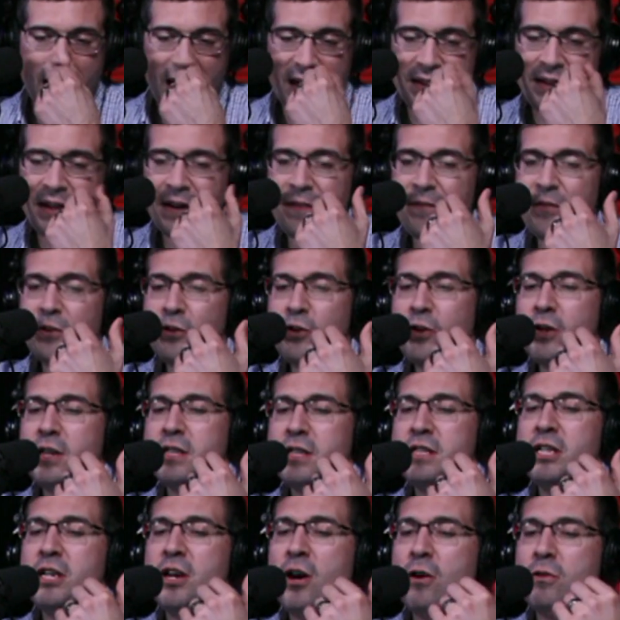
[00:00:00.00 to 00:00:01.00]
And then if you look
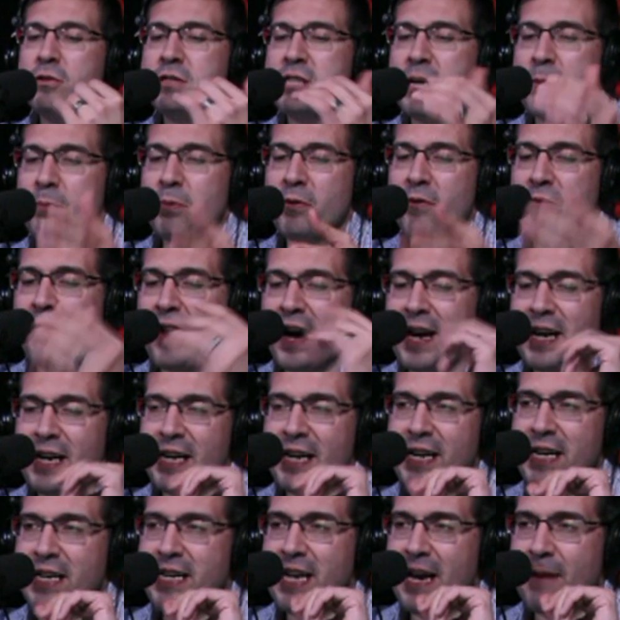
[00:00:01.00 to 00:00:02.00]
at the notes, I
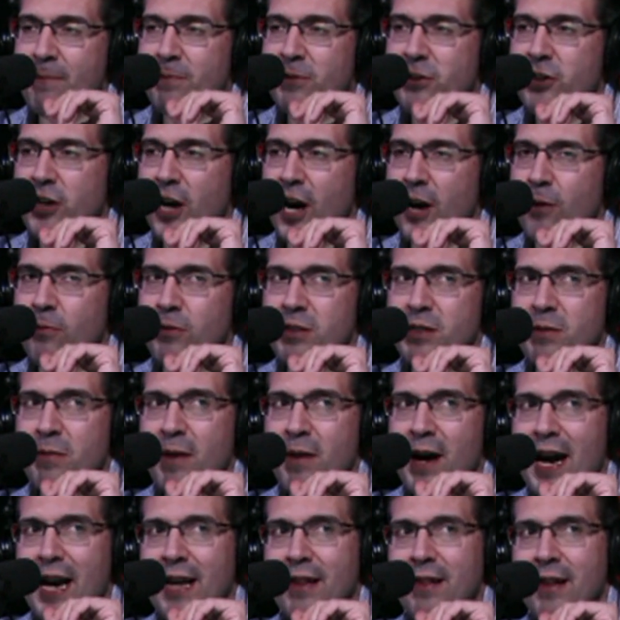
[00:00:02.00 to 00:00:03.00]
provided a depth chart with some
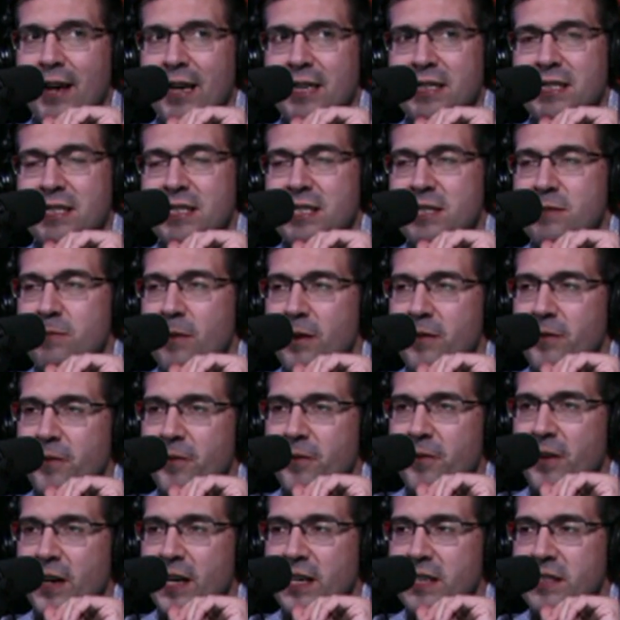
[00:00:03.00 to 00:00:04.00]
highlights and some other
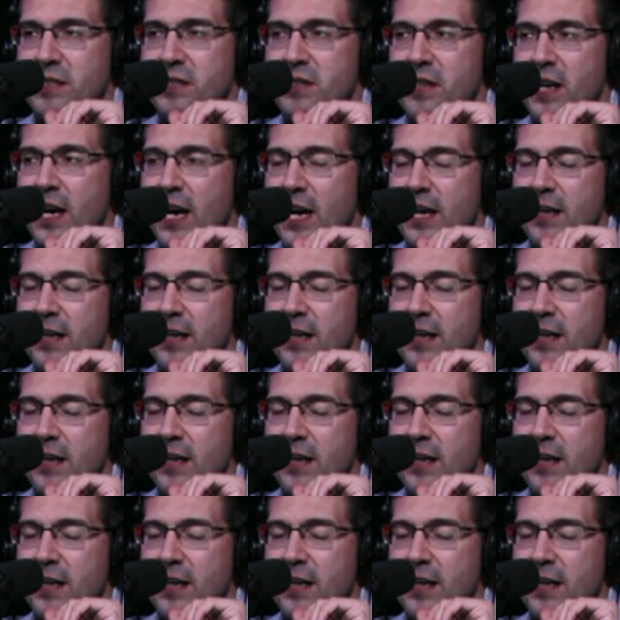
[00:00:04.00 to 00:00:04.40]
things.